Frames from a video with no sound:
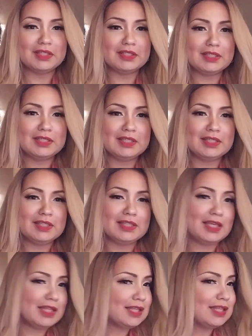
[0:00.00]
At
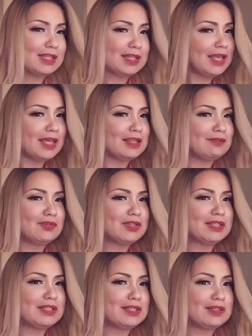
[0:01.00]
the end of the day, they
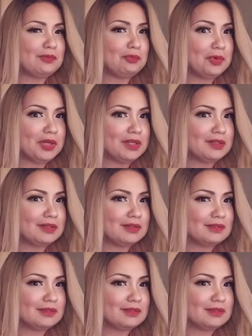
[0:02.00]
really didn't win.